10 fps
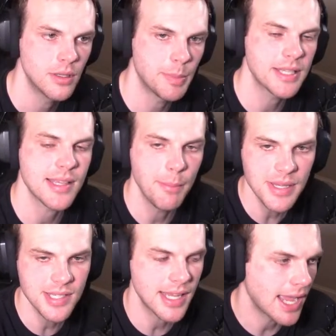because I'm
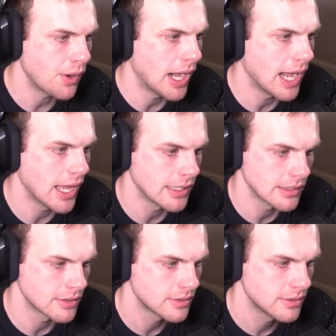missing out
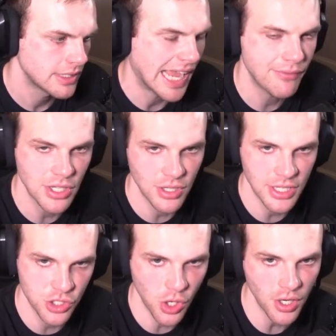on having
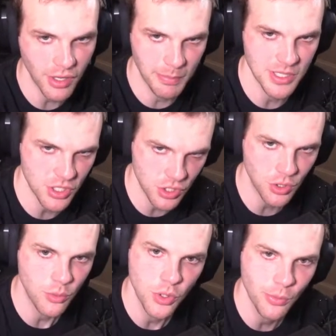like strong enough
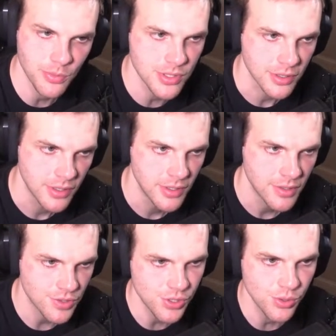positional rooms
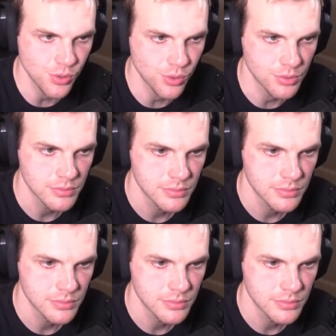to,